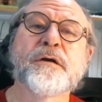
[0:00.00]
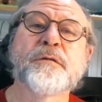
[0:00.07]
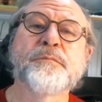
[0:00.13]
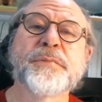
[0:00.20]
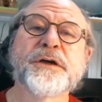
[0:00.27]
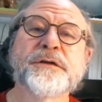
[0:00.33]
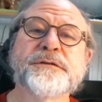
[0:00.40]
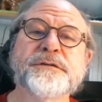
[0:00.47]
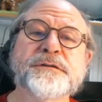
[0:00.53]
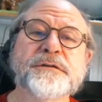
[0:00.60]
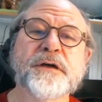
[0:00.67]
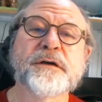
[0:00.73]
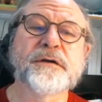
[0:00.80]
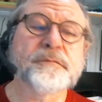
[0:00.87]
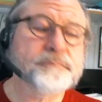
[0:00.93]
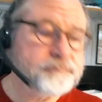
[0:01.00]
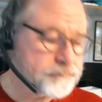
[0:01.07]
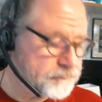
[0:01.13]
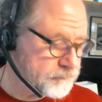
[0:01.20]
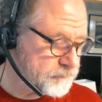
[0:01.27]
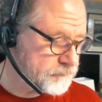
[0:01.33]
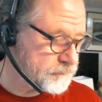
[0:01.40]
But
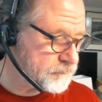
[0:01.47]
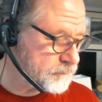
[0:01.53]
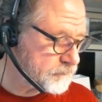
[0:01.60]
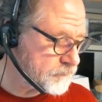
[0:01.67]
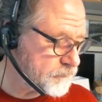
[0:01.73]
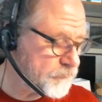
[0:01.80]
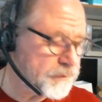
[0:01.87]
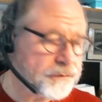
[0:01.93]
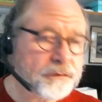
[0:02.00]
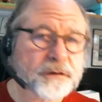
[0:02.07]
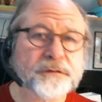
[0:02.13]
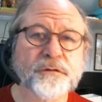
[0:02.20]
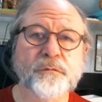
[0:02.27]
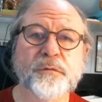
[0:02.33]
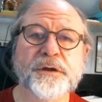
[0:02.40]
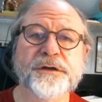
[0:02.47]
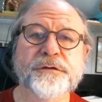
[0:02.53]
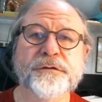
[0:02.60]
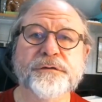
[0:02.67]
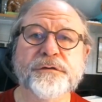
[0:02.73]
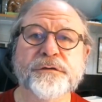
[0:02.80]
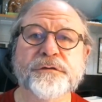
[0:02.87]
recall that when you
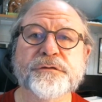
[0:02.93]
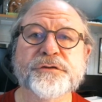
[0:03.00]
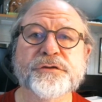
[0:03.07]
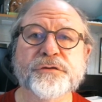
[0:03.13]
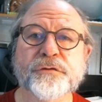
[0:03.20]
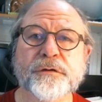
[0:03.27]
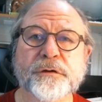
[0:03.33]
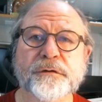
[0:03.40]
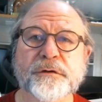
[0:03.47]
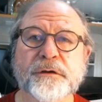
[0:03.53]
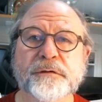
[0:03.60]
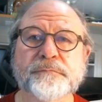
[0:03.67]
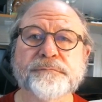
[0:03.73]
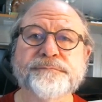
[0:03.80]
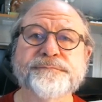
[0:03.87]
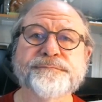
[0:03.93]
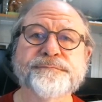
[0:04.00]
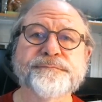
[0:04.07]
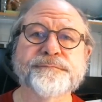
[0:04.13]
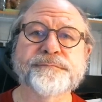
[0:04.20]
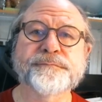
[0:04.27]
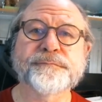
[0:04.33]
use your
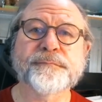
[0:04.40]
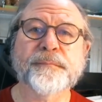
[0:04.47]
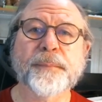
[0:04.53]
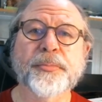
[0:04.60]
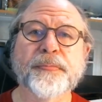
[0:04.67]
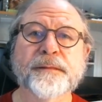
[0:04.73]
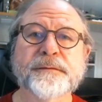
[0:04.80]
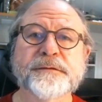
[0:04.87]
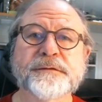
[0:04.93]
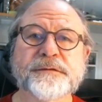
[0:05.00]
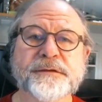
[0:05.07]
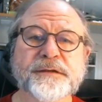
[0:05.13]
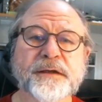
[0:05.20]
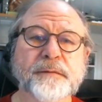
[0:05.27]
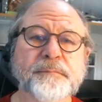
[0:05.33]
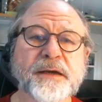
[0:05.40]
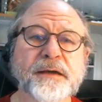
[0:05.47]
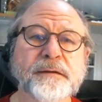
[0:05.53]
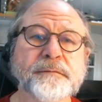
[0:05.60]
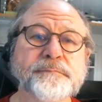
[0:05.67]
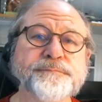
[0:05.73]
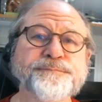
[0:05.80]

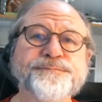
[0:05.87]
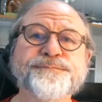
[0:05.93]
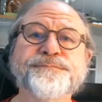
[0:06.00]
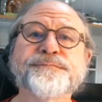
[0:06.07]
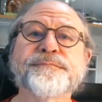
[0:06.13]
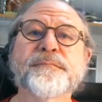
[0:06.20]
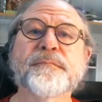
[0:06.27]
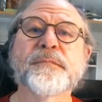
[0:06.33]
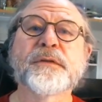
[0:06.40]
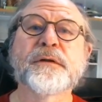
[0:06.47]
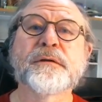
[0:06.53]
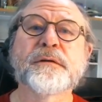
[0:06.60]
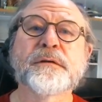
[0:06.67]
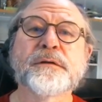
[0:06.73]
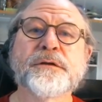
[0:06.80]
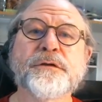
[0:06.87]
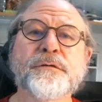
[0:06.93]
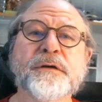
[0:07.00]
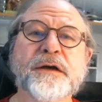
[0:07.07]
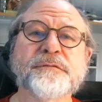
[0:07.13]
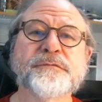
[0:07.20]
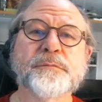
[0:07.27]
DMM, you
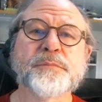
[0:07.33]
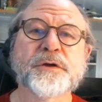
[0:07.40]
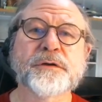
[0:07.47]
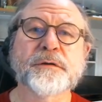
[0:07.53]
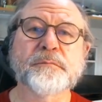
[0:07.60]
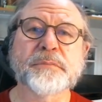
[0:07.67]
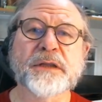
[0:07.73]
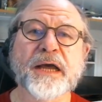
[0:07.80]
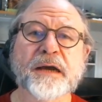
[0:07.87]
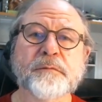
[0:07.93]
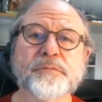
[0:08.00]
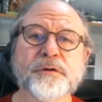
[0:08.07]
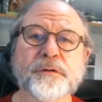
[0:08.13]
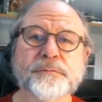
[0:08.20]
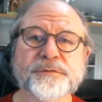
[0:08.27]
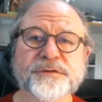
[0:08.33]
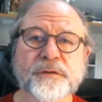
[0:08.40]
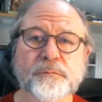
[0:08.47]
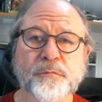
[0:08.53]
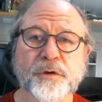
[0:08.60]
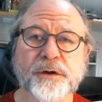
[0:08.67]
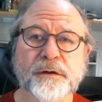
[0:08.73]
have to put a black probe
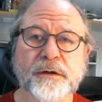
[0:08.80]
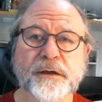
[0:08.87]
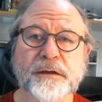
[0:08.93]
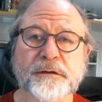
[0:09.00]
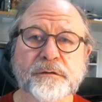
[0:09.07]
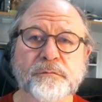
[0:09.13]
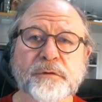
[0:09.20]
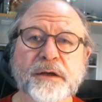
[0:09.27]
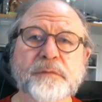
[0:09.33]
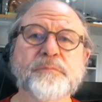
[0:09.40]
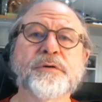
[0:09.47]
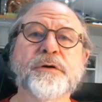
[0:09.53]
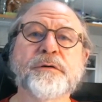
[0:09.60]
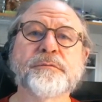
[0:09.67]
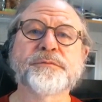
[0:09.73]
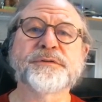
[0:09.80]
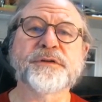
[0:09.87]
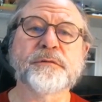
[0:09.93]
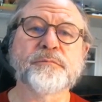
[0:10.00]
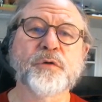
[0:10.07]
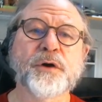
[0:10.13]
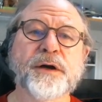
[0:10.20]
somewhere and a red probe
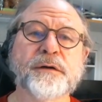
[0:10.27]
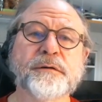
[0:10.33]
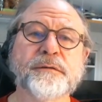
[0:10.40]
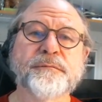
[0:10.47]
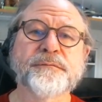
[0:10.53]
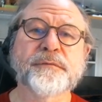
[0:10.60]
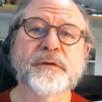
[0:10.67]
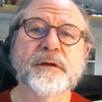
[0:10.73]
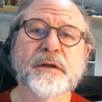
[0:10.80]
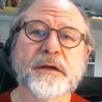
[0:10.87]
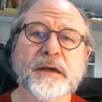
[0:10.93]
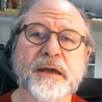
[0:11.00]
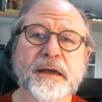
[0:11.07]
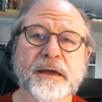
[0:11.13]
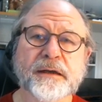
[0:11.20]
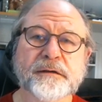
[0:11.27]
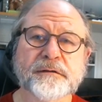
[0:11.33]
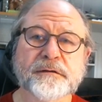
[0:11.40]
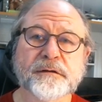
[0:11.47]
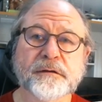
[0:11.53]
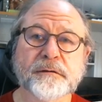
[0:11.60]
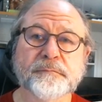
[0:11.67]
somewhere. And
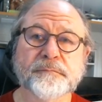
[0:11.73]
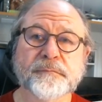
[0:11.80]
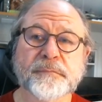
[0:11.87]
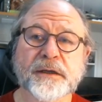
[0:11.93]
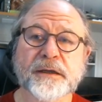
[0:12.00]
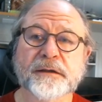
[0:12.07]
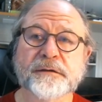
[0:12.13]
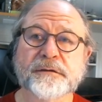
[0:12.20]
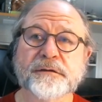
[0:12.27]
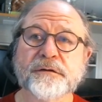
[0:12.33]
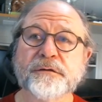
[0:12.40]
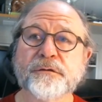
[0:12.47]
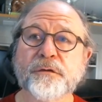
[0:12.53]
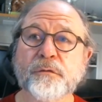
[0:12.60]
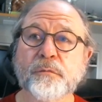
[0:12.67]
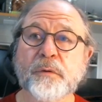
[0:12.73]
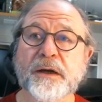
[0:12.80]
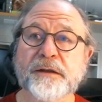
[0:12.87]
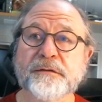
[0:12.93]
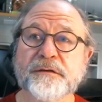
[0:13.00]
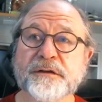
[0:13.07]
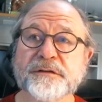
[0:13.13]
the
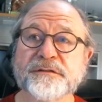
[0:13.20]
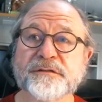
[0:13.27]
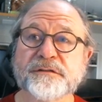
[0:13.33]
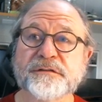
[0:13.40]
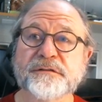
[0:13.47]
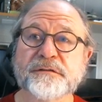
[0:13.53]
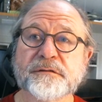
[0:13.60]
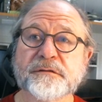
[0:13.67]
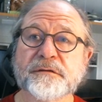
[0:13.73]
way this